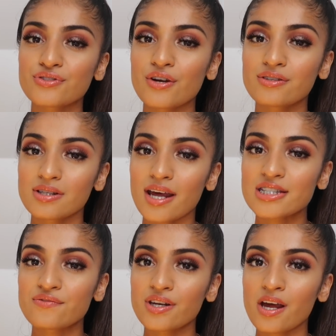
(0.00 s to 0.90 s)
So
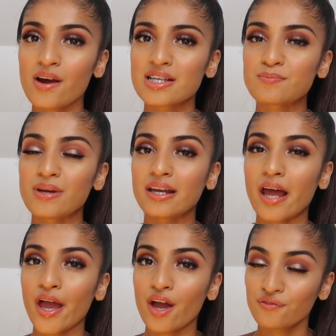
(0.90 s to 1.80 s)
today's video has
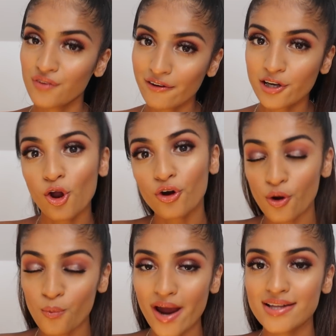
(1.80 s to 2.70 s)
been a very long
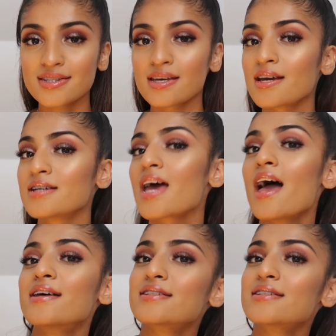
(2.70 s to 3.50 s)
awaited